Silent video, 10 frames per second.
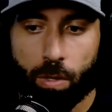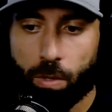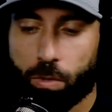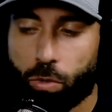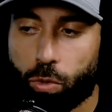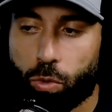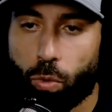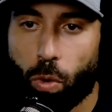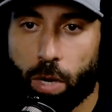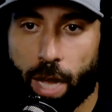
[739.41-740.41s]
to
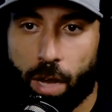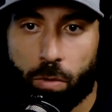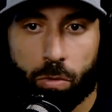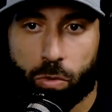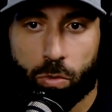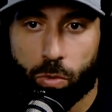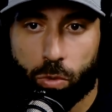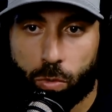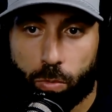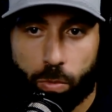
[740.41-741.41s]
you are now, you're
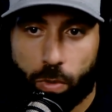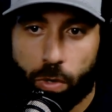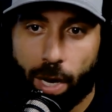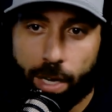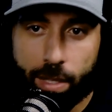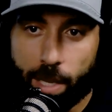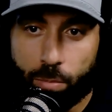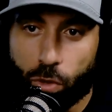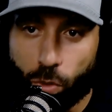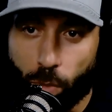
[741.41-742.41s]
not in the same
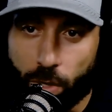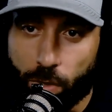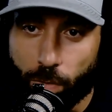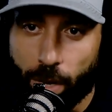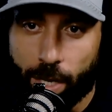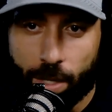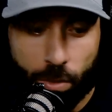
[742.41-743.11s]
situation, right?